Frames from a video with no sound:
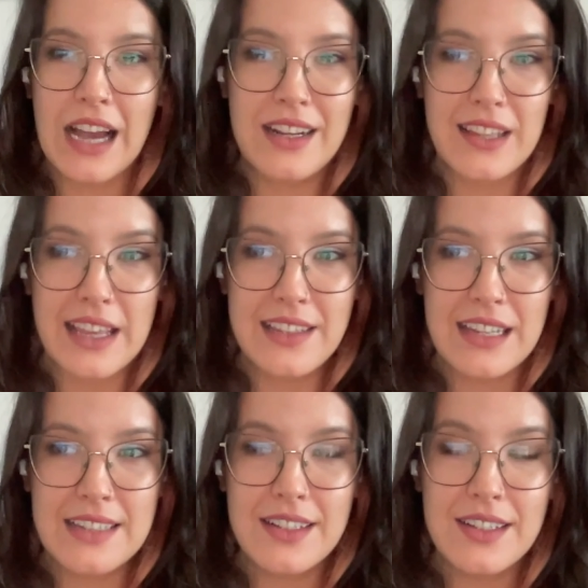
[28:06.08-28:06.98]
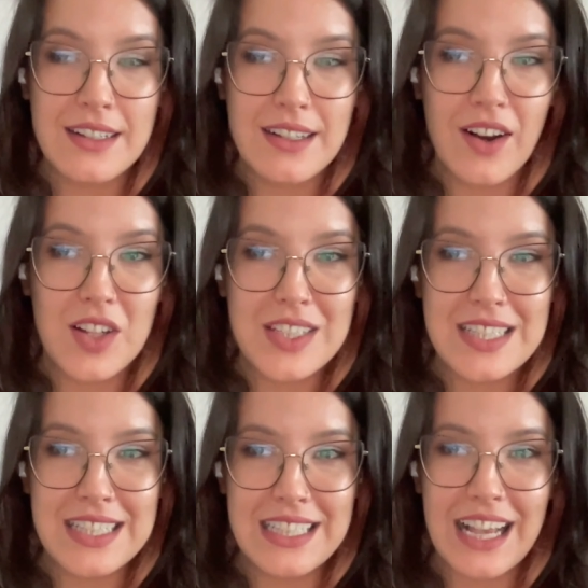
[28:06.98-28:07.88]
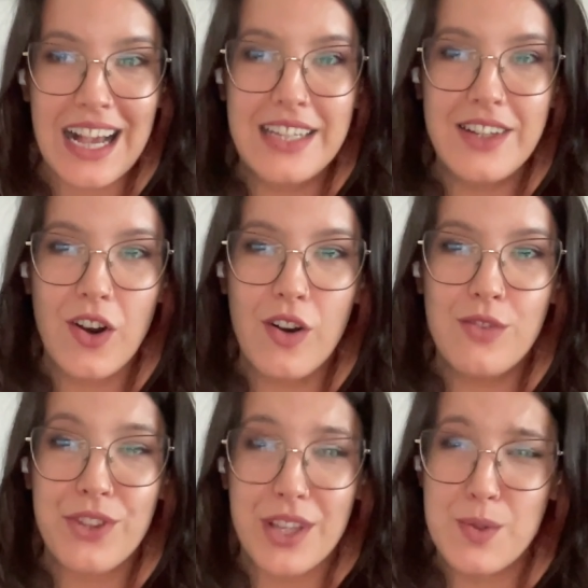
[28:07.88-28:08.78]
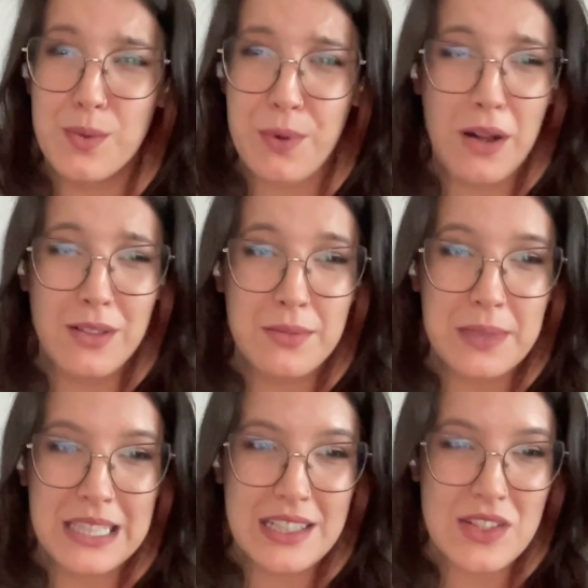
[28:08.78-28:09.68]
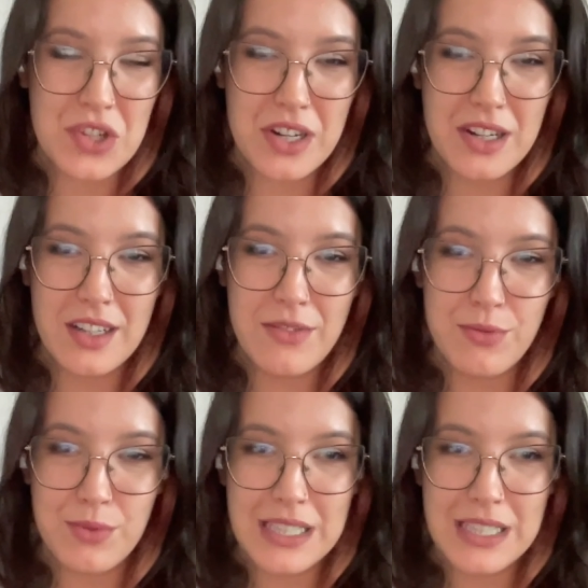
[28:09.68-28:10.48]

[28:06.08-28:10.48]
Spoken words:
kind of like that. Honestly, I know things would probably be easier if